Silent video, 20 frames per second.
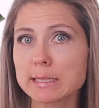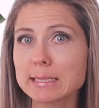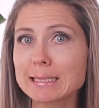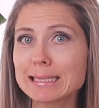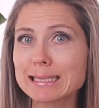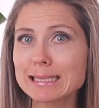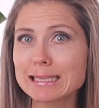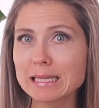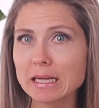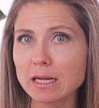A
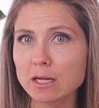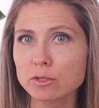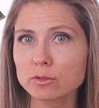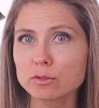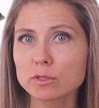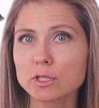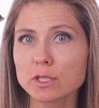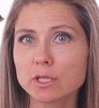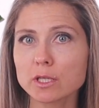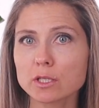
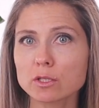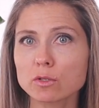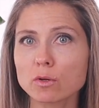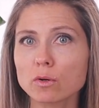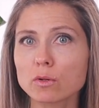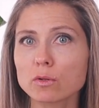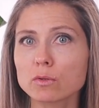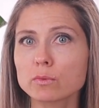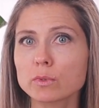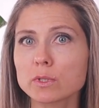discount can
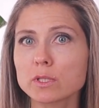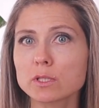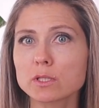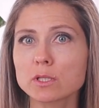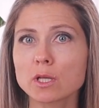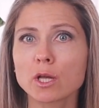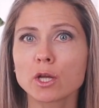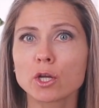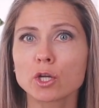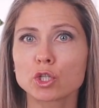
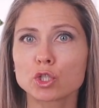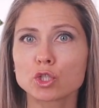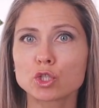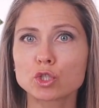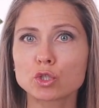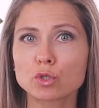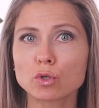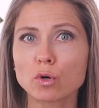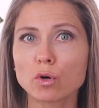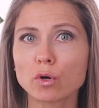always
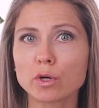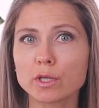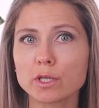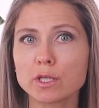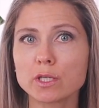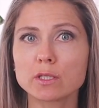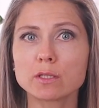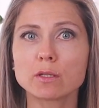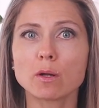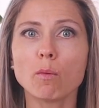draw
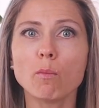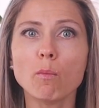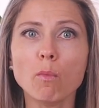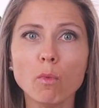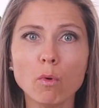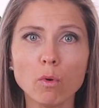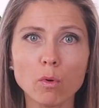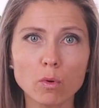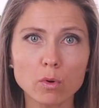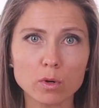in
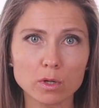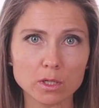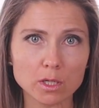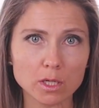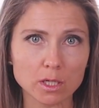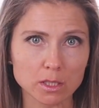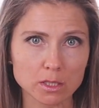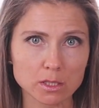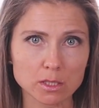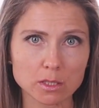more
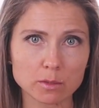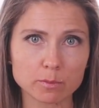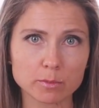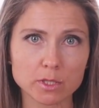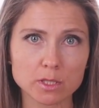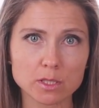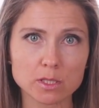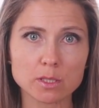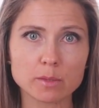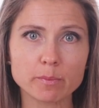
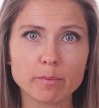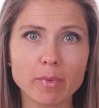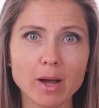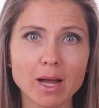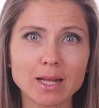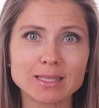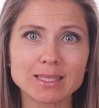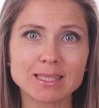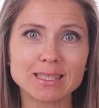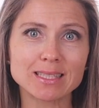customers,
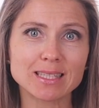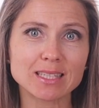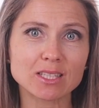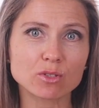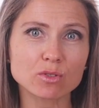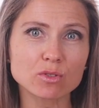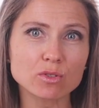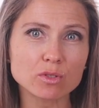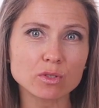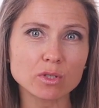but it
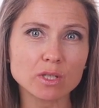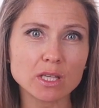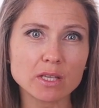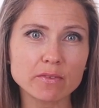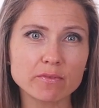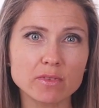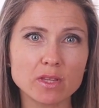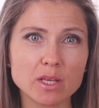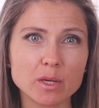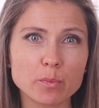can also
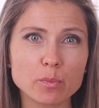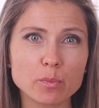give the